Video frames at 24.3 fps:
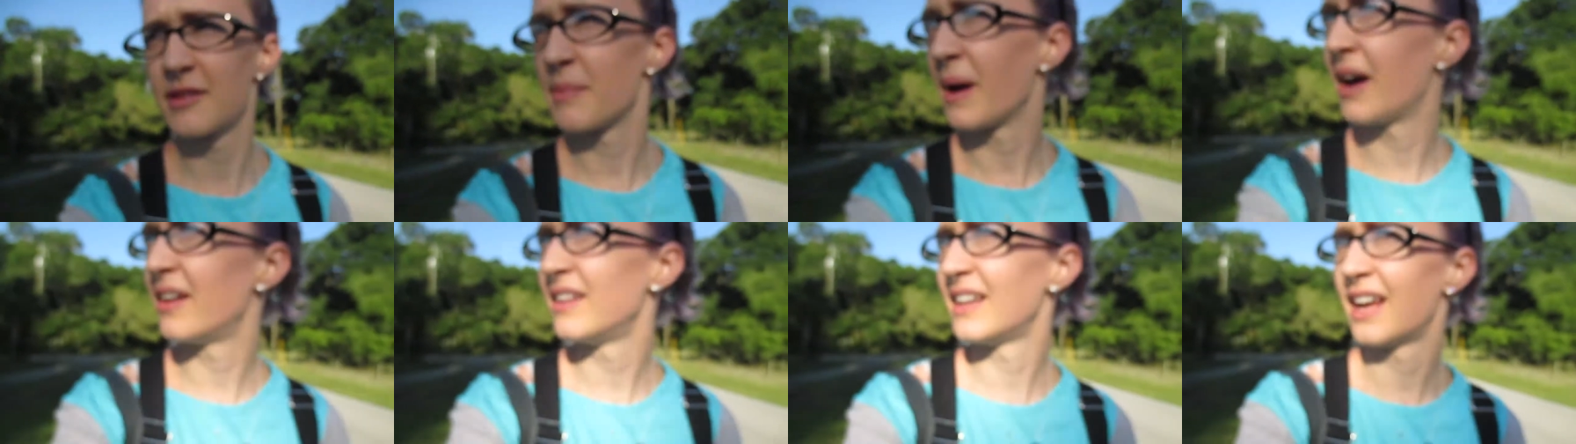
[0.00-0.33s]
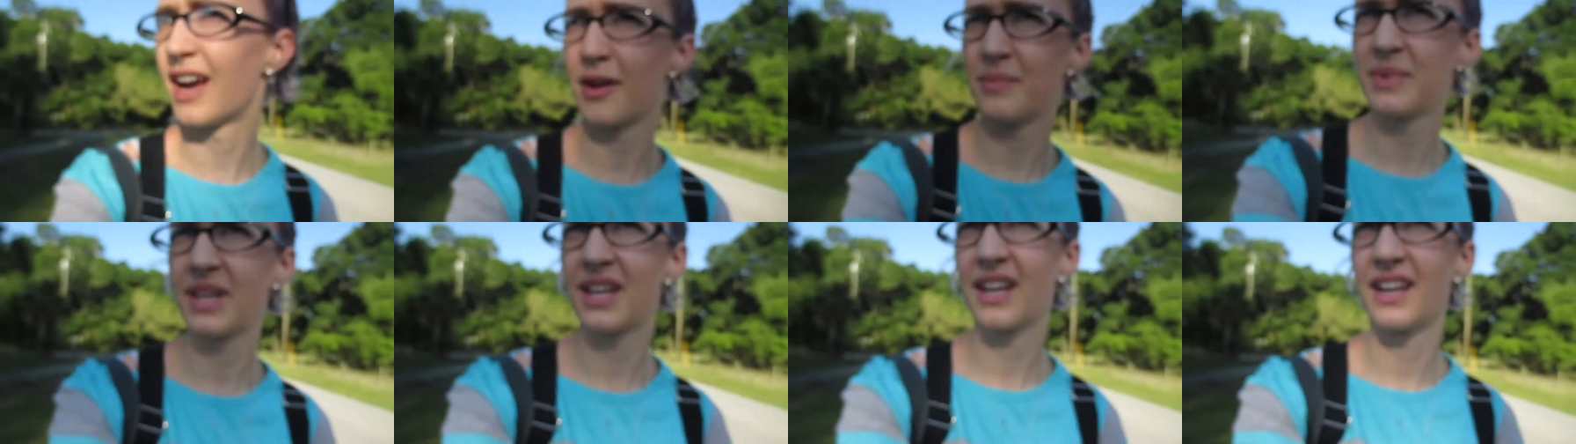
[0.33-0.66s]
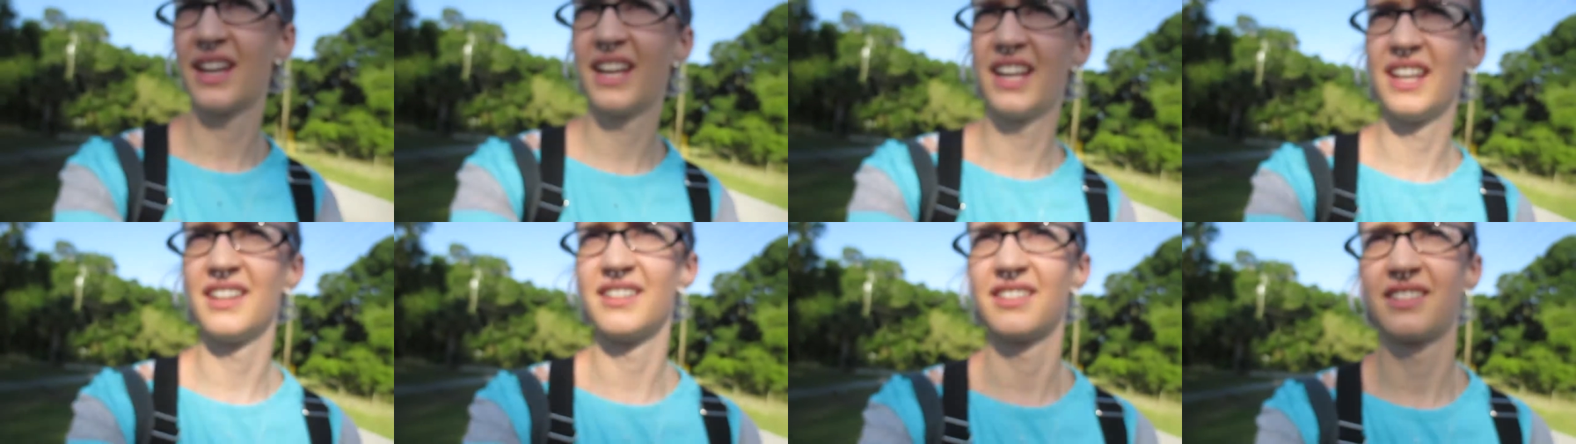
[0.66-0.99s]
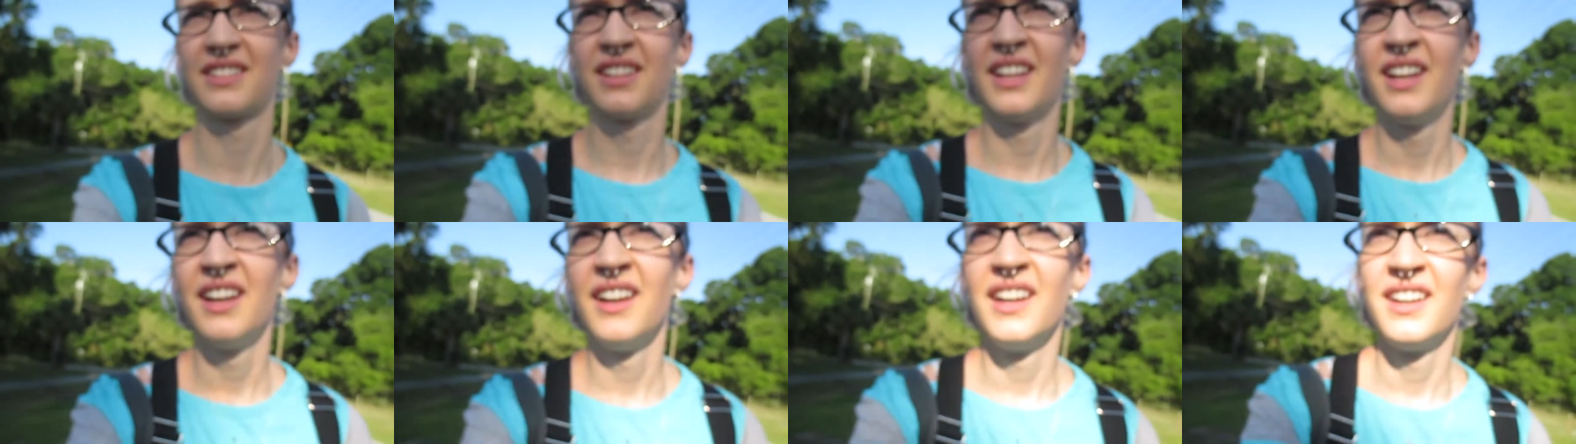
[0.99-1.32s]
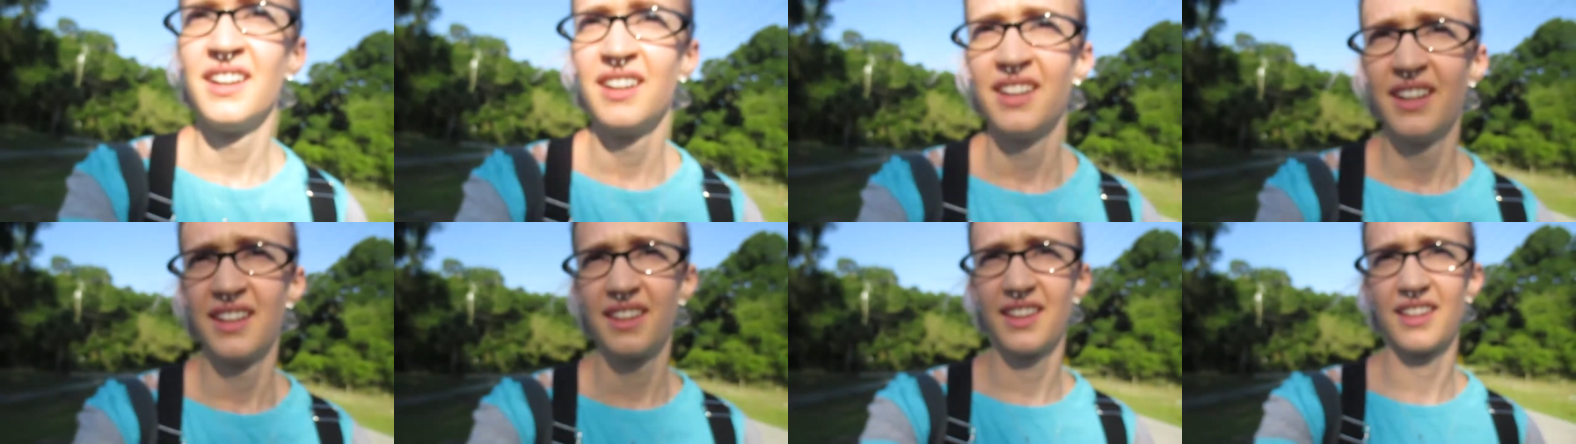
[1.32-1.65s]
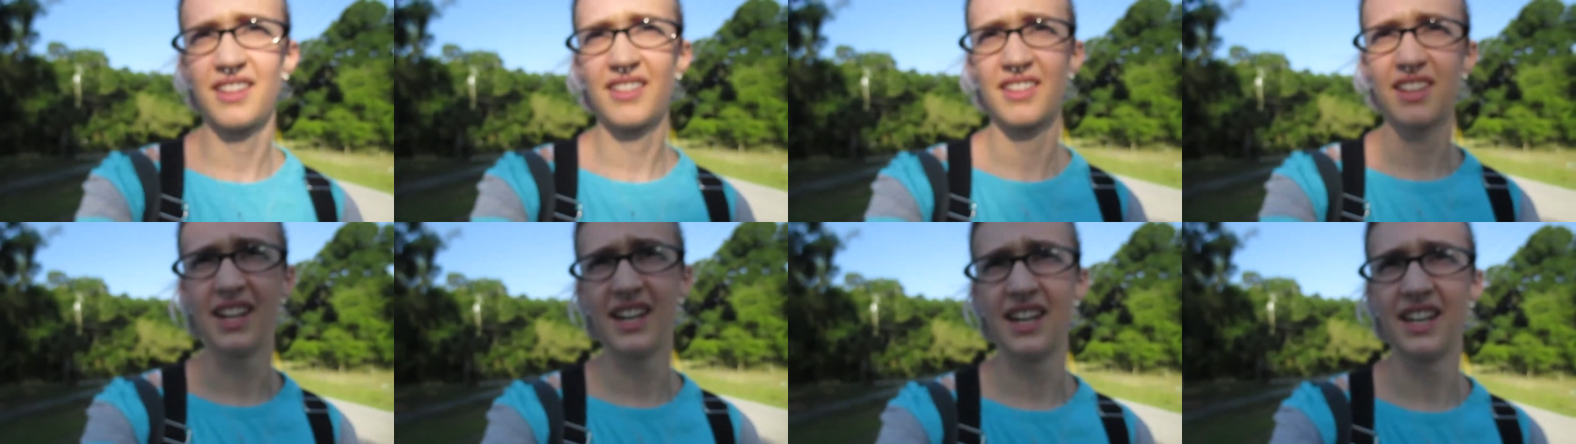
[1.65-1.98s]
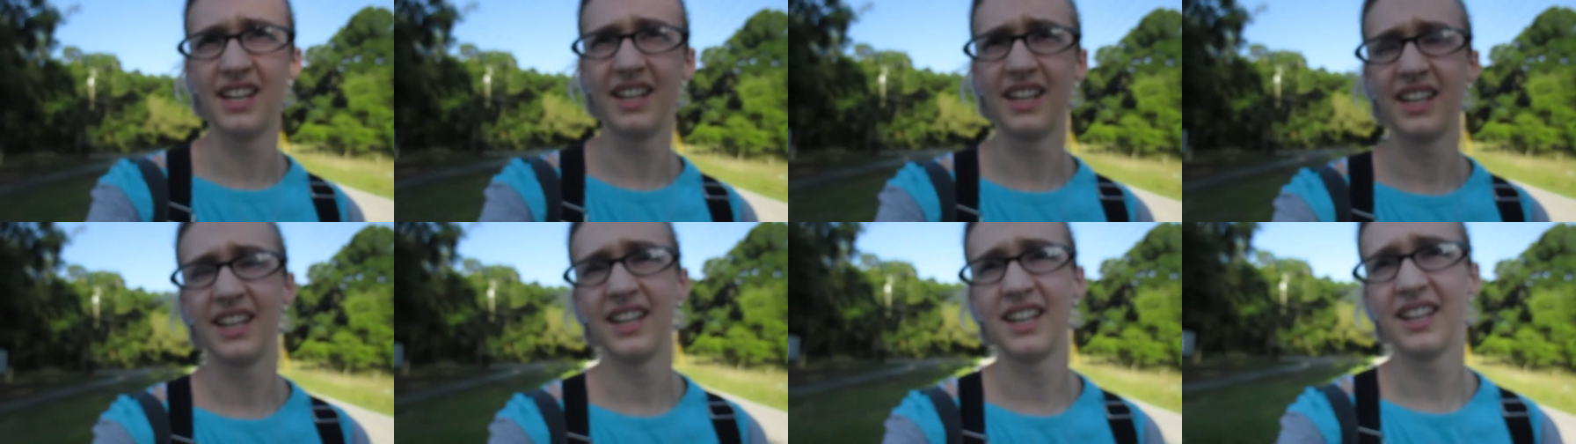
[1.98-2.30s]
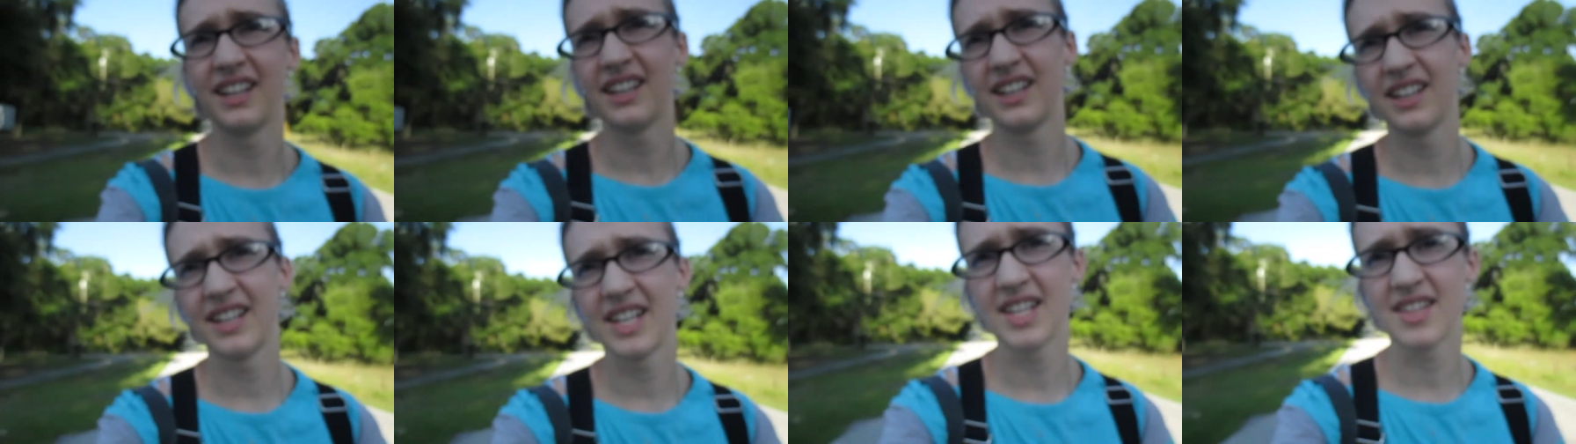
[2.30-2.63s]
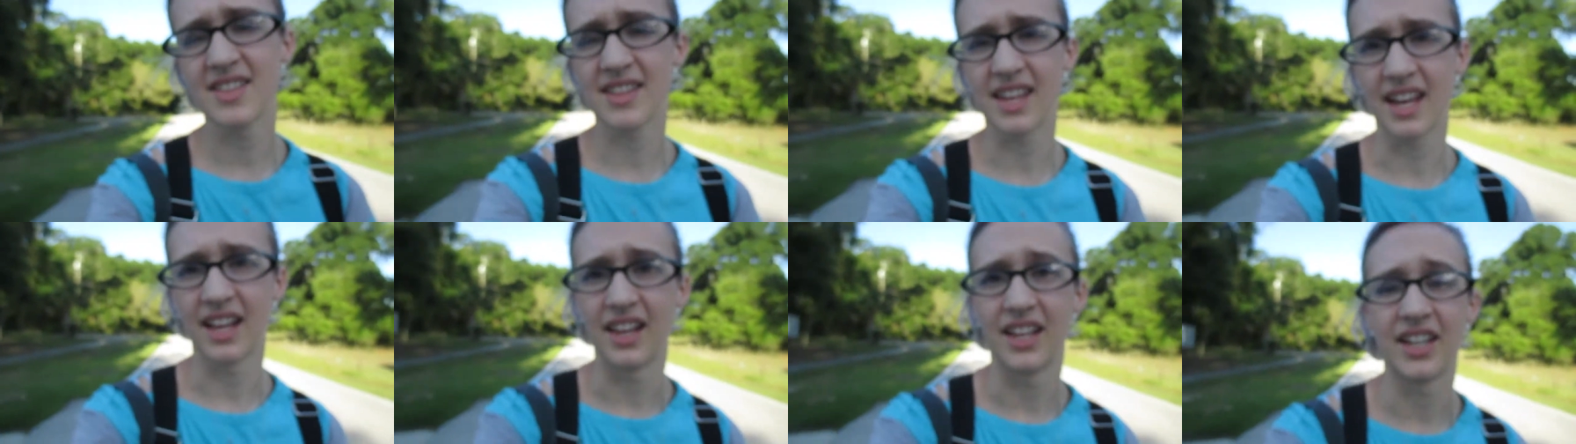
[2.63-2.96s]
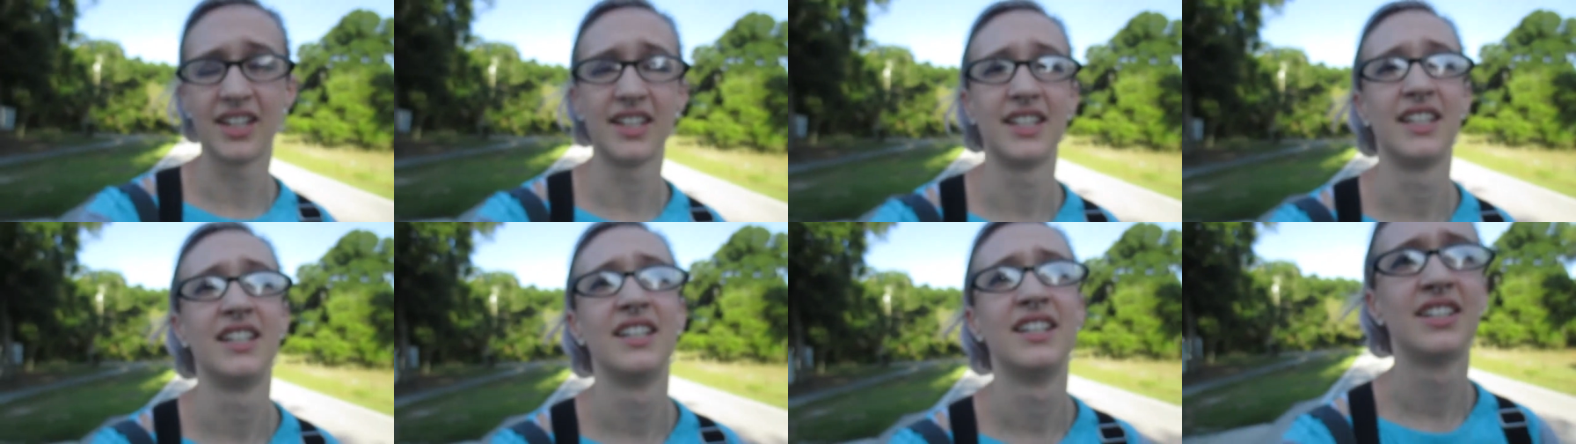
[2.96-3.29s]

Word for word: about now because sun is killer.